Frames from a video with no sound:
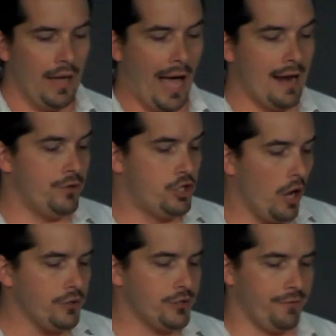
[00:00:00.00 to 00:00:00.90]
And of
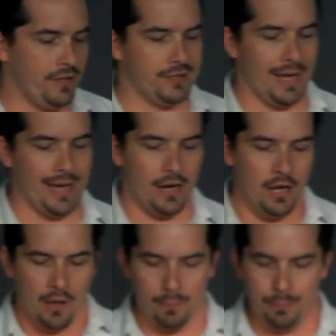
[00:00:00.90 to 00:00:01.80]
Joseph he said,
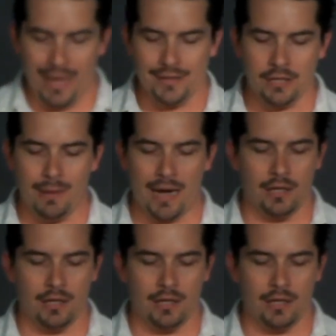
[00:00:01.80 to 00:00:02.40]
blessed by the